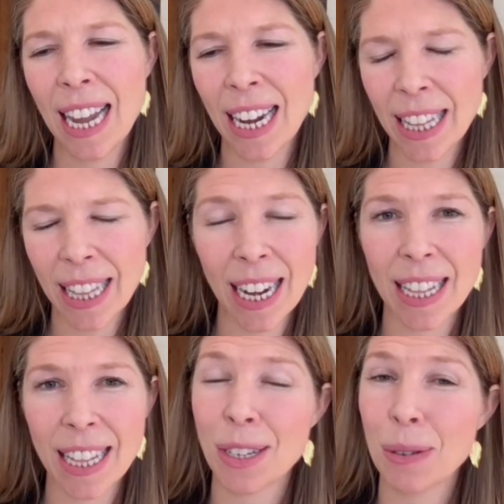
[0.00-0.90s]
And I, and
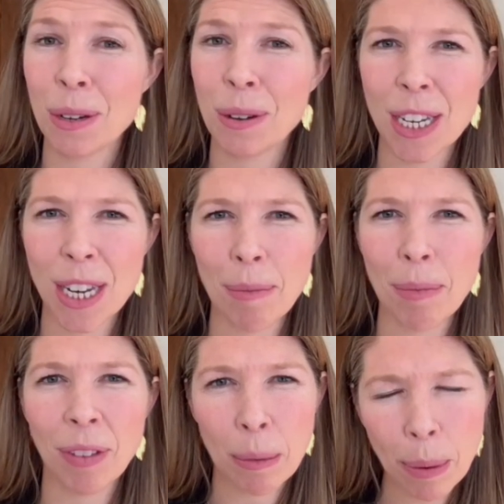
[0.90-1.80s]
I think do a great job
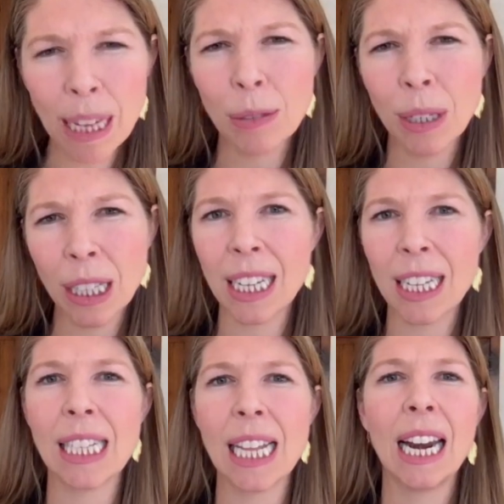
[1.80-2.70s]
of it. But it really
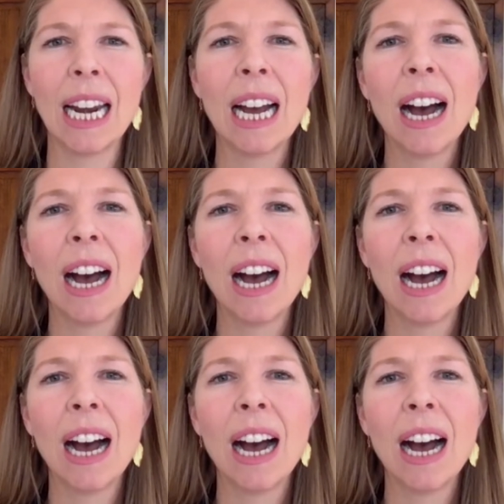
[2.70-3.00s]
is that